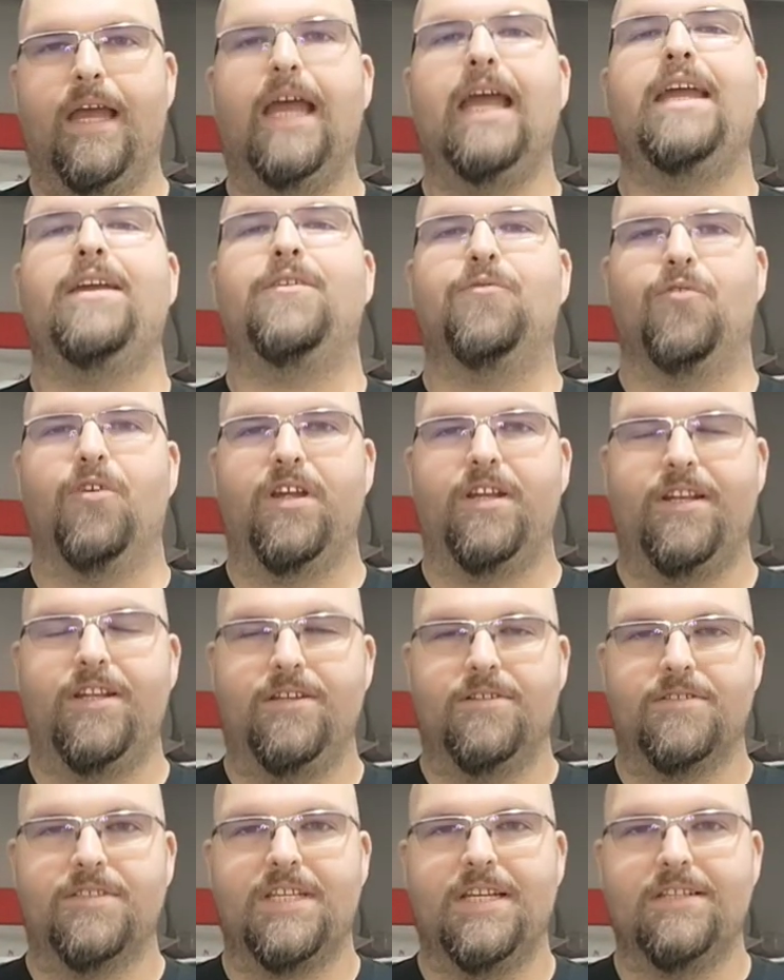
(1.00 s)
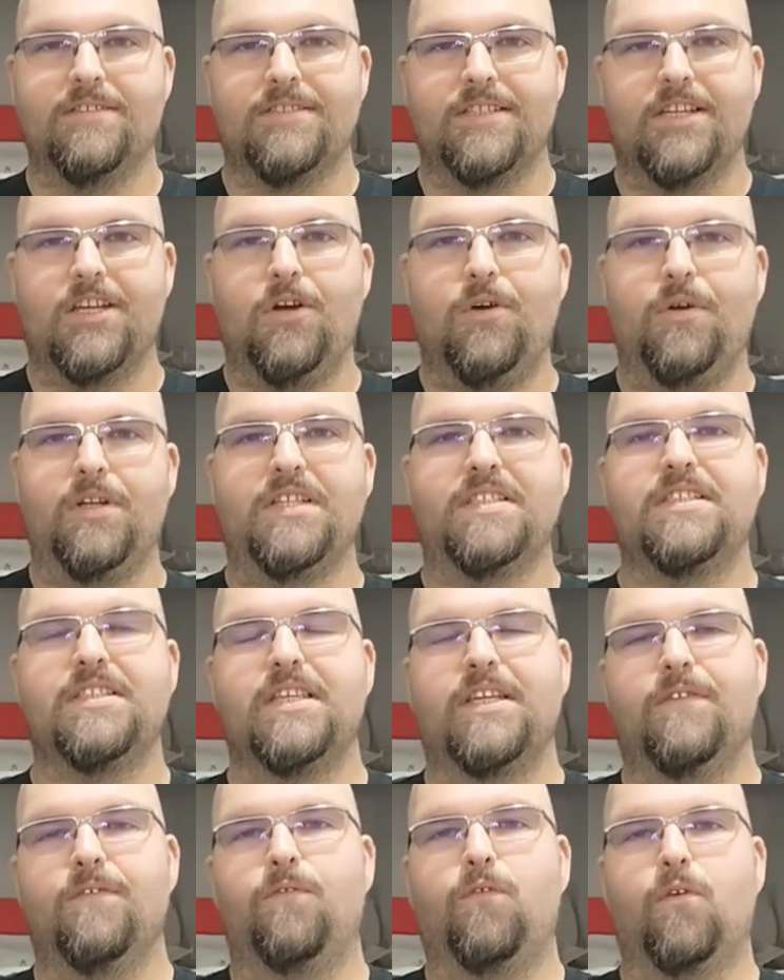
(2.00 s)
Hey, friendos, how's it going? It's
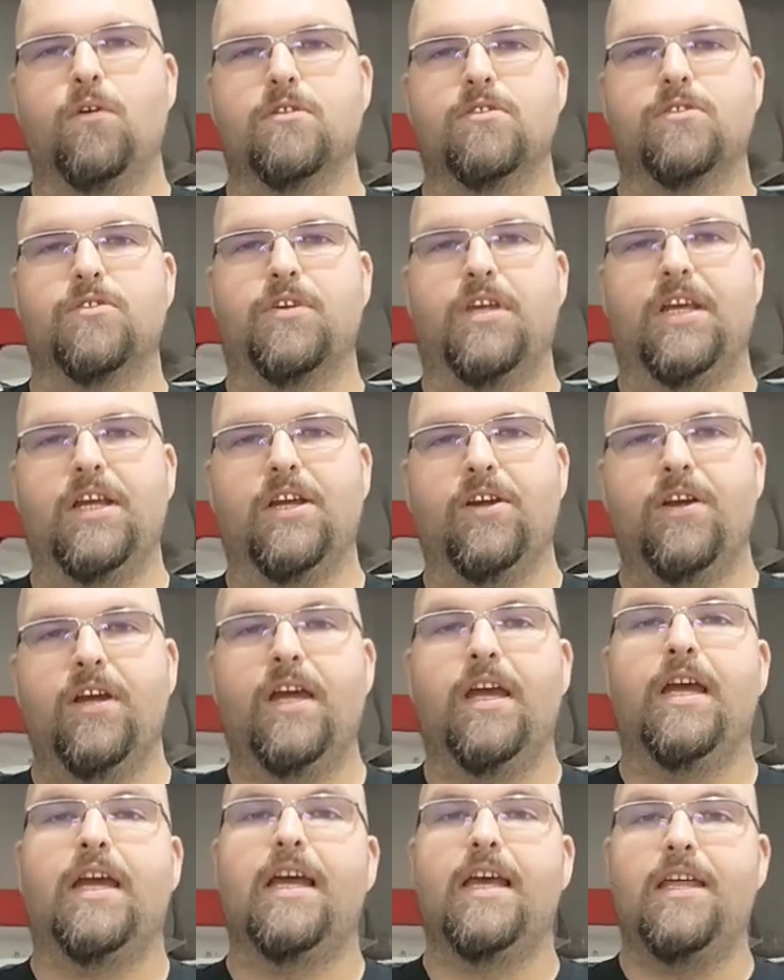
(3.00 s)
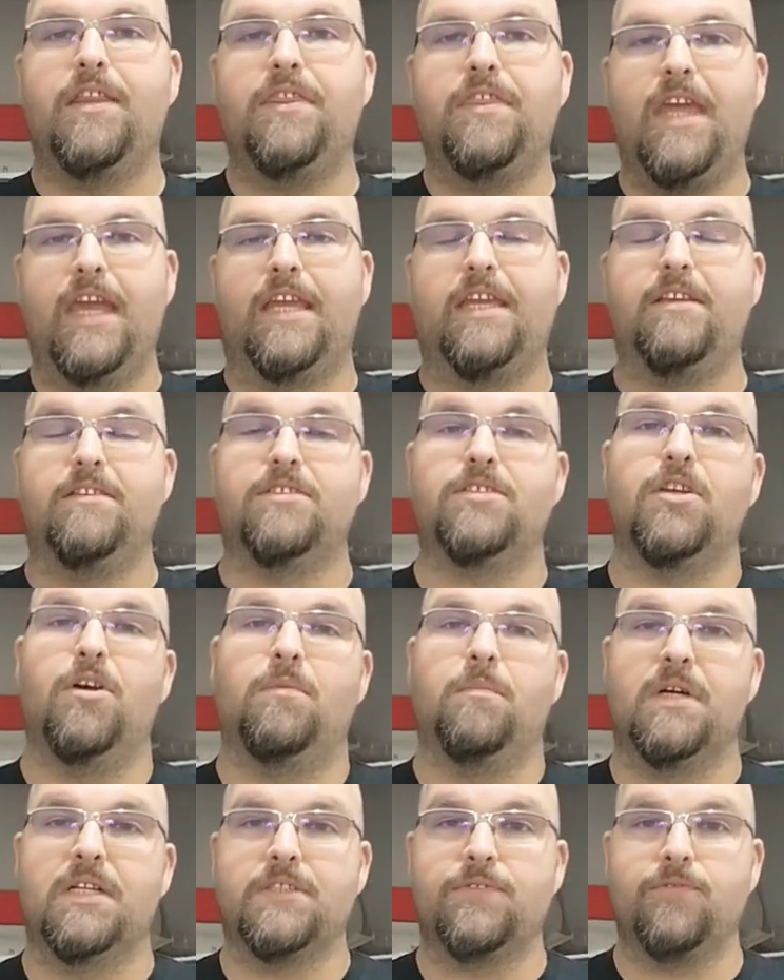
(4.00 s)
the Enforcer here. Thank you so
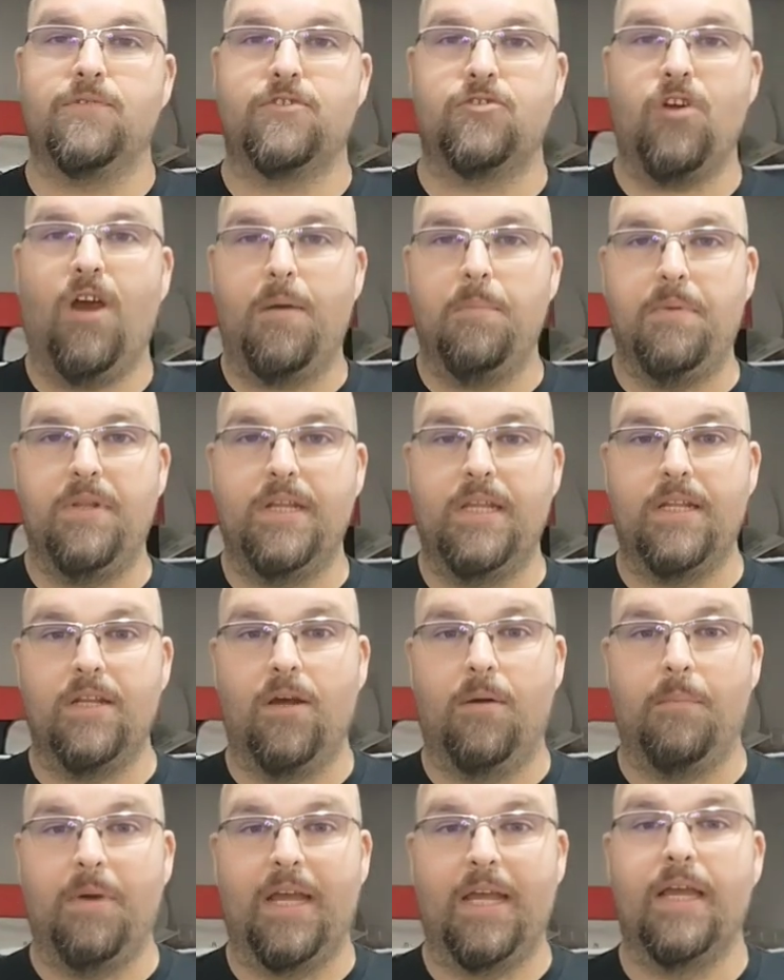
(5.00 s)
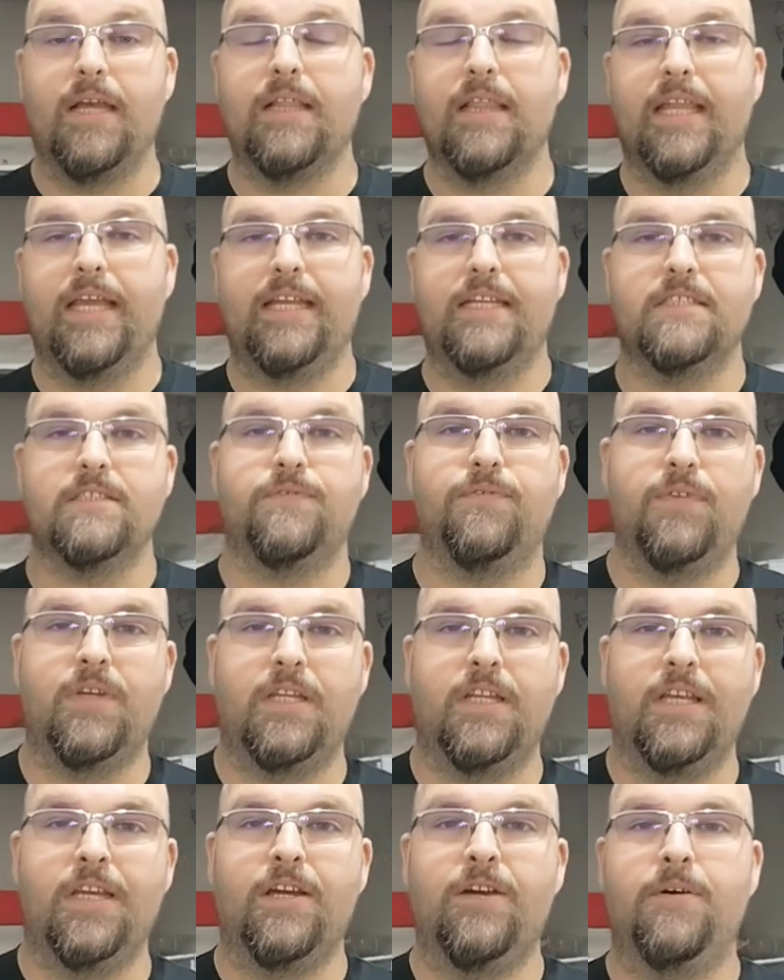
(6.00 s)
much for dropping in on my latest
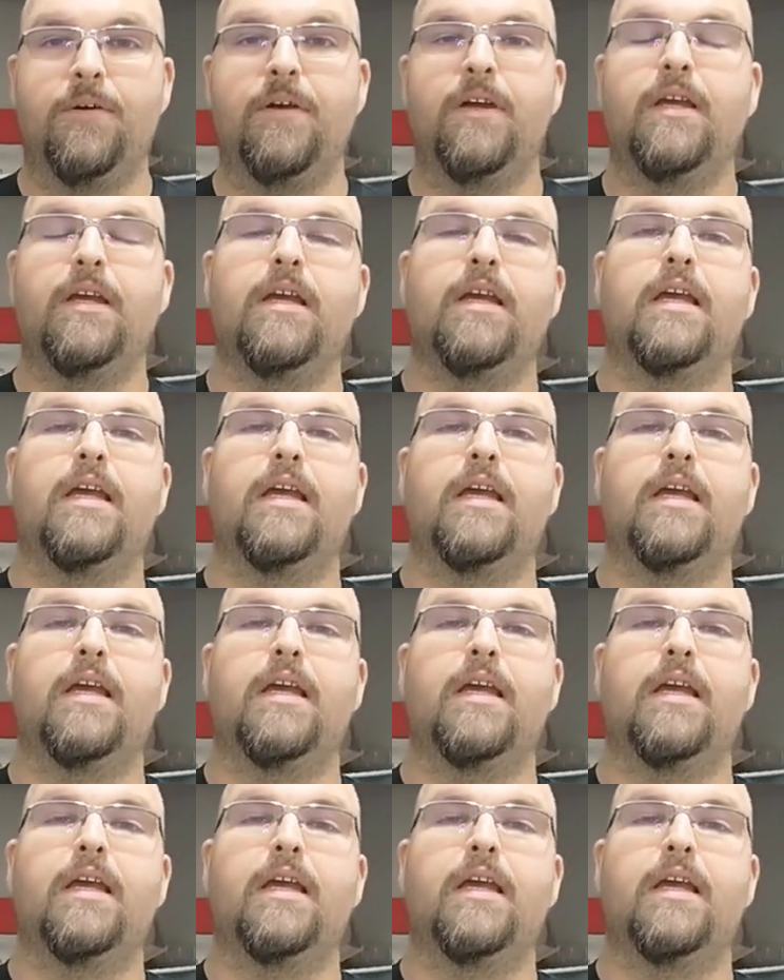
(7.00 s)
video.